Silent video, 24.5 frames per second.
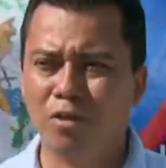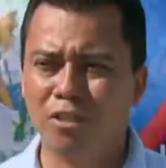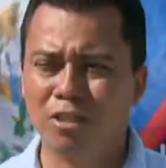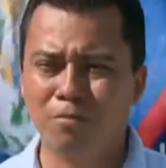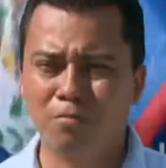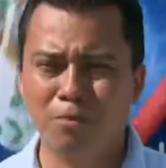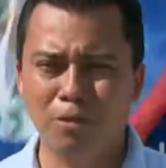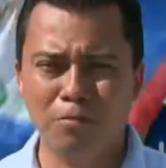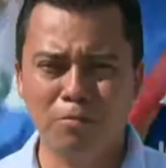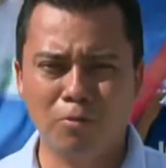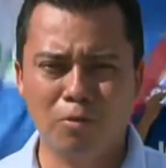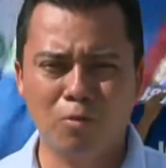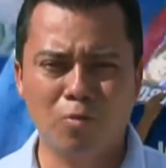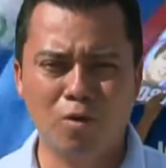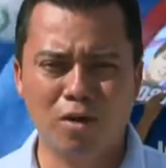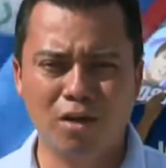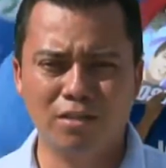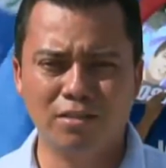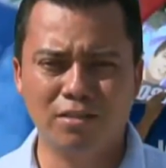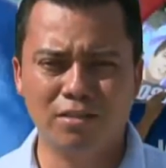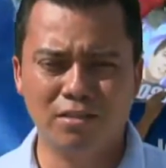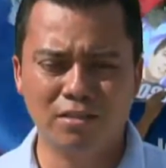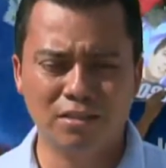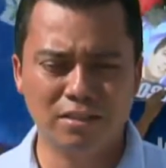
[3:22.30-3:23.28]
that what the people
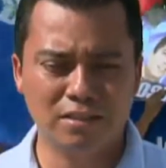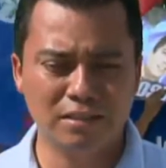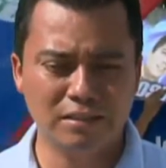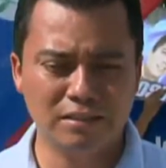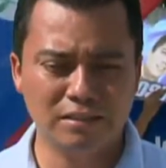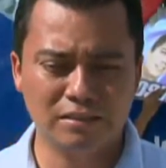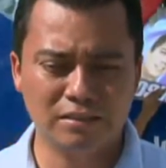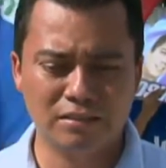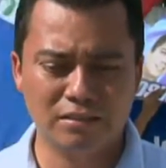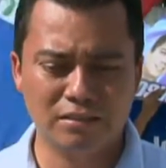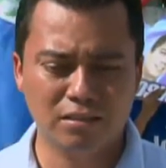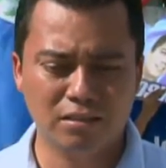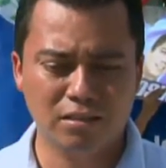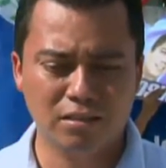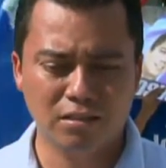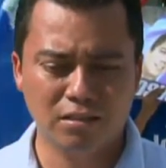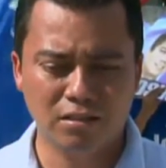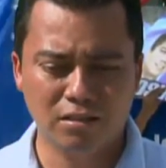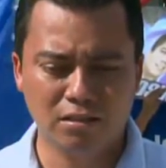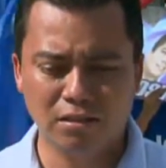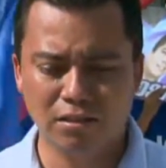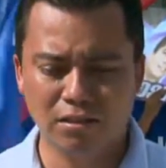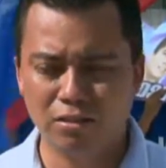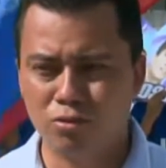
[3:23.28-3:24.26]
want is,
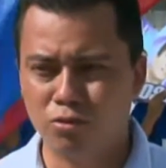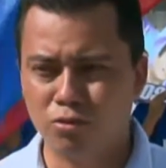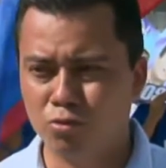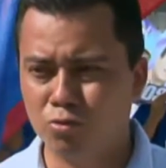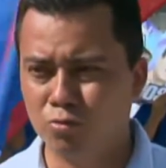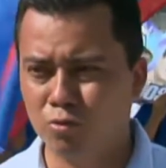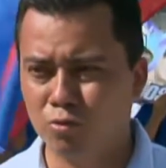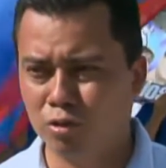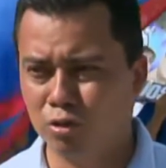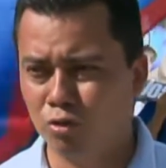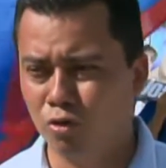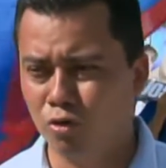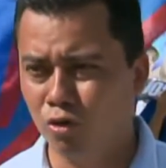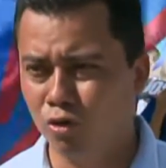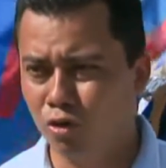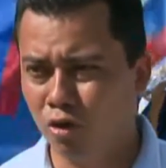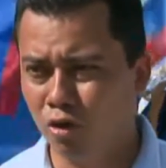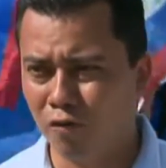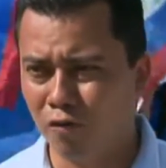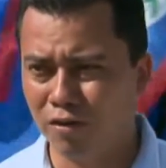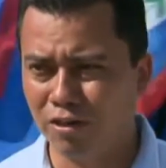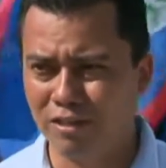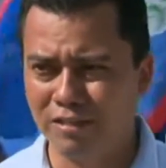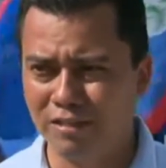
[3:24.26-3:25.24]
is, is good
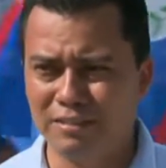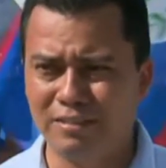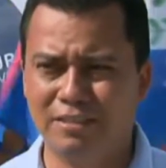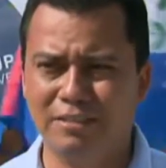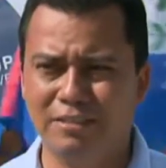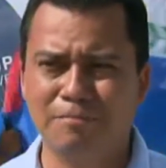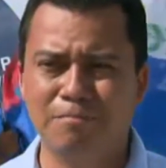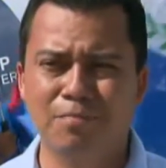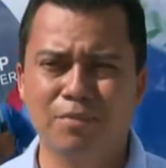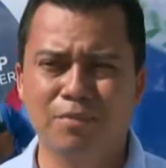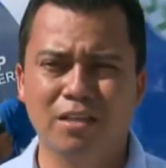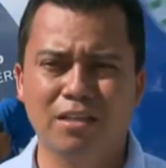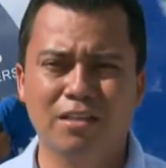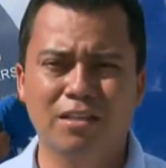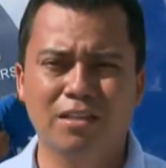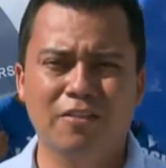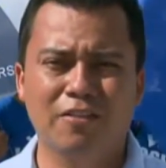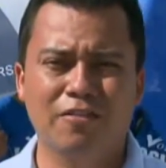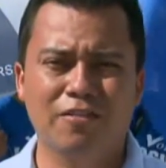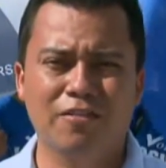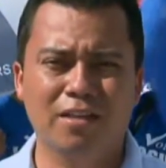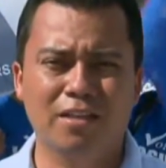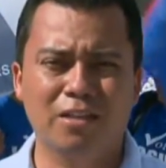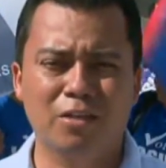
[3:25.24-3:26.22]
governance
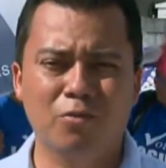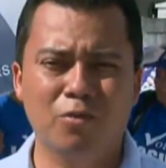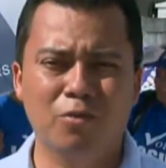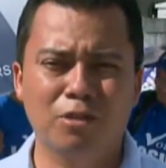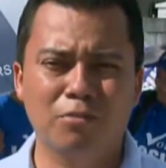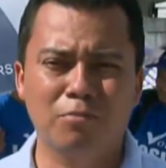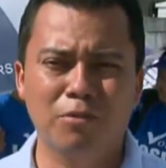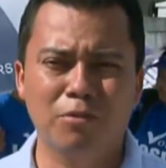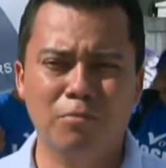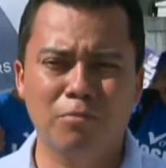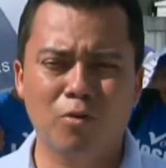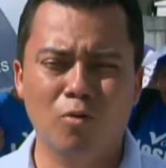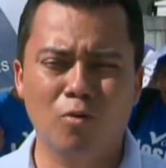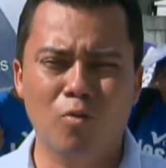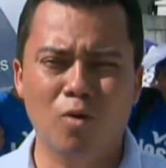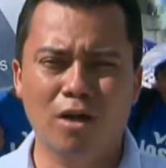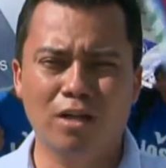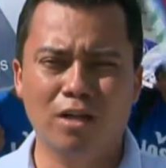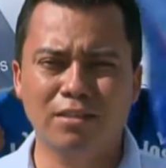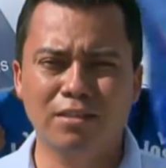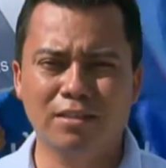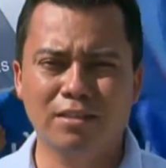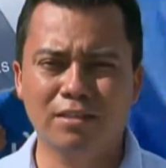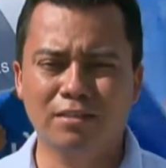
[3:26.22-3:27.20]
Definitely, what people
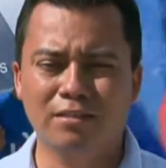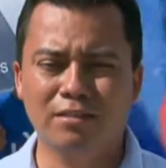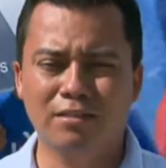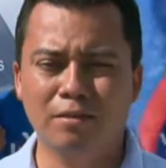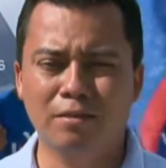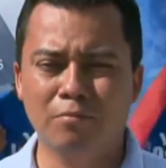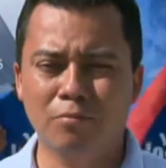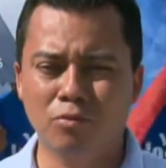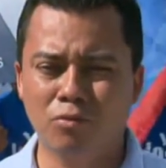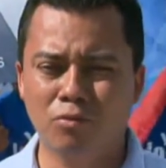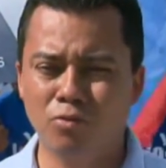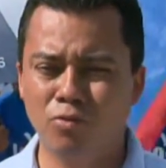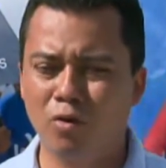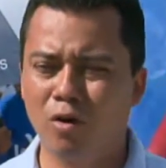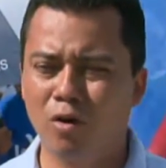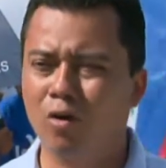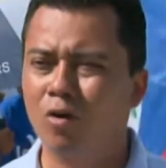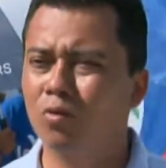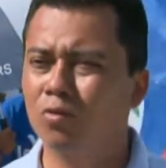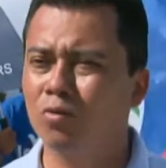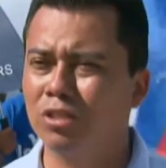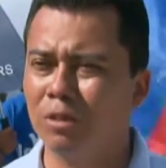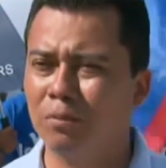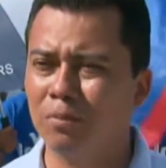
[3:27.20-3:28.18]
want is um, true
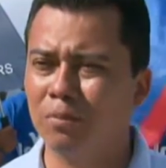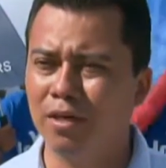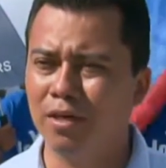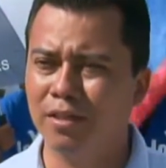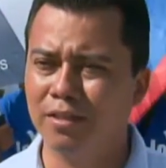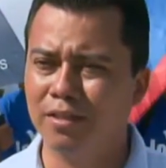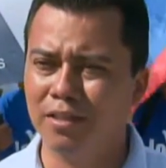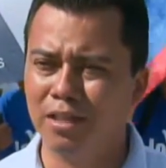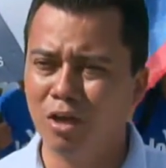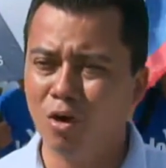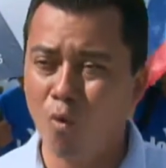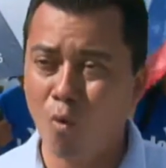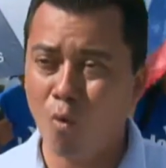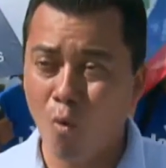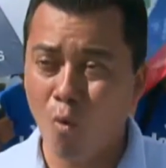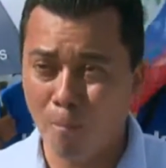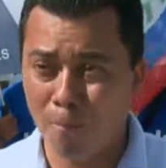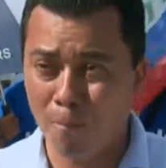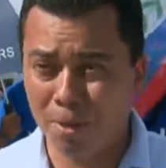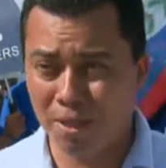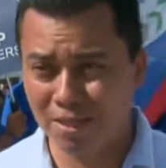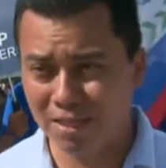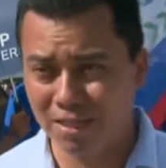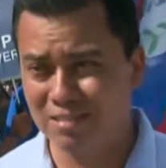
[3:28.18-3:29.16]
accountability,
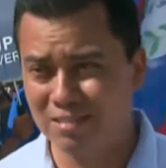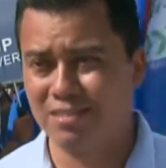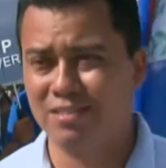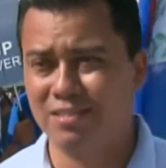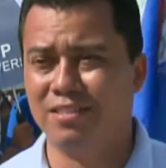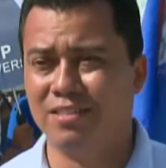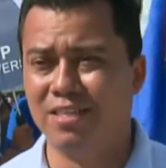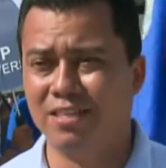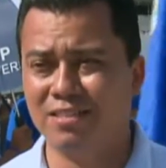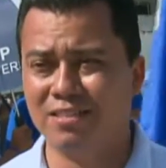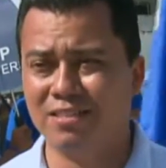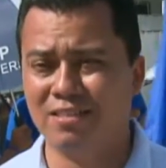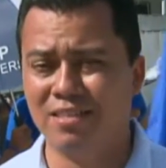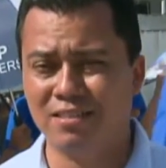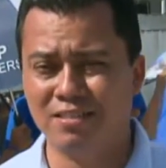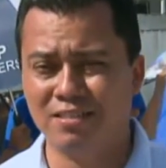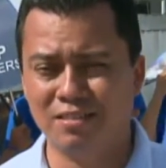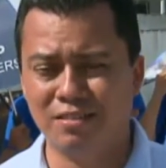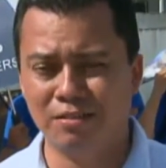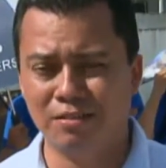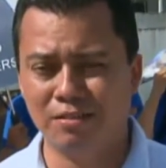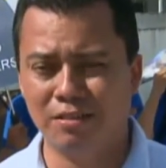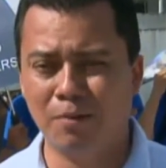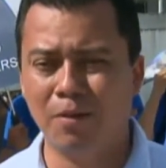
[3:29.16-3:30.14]
openness. That's
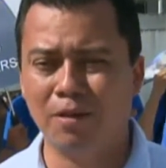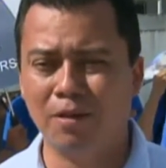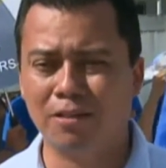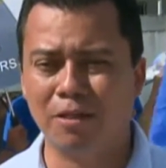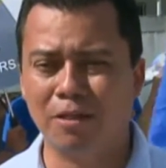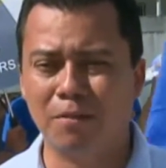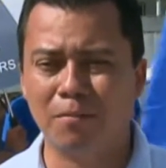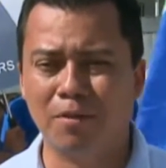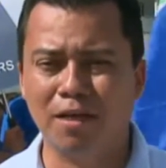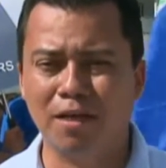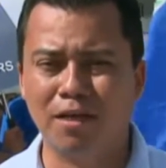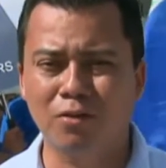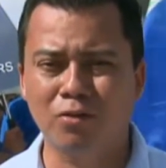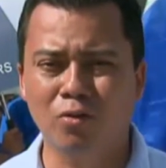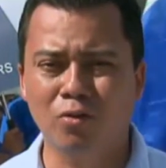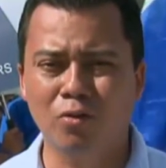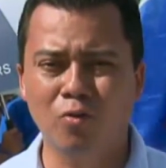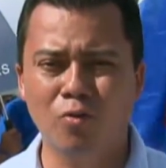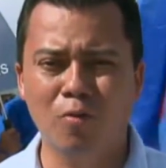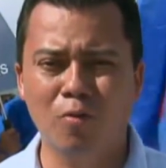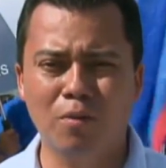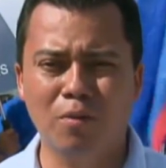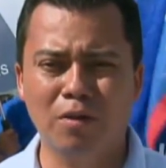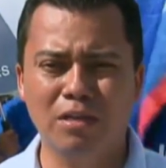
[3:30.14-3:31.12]
that's the bottom line.
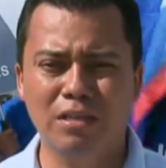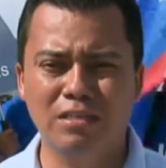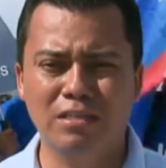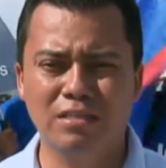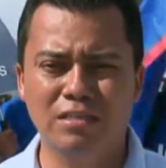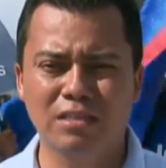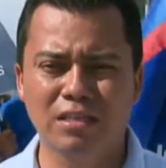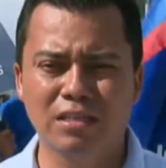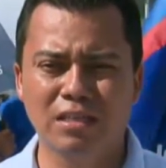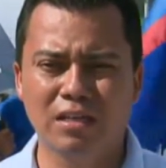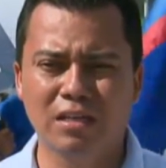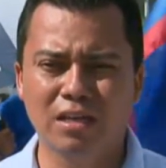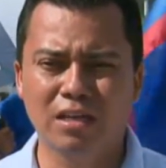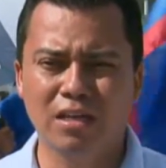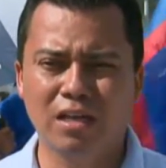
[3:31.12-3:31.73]
No openness.